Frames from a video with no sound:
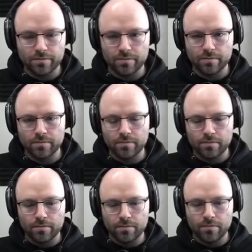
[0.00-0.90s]

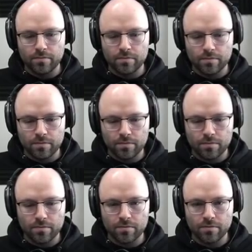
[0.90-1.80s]

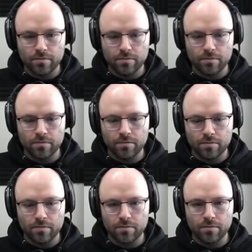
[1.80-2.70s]

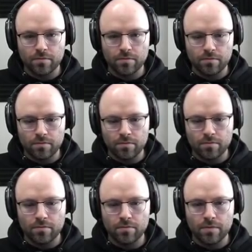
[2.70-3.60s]

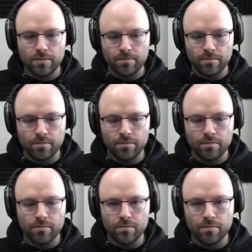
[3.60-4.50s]

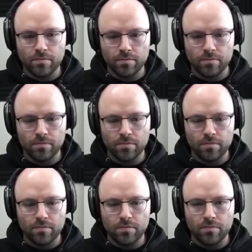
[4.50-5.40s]

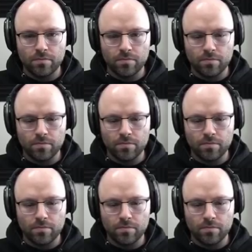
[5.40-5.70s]
Nobody speaks.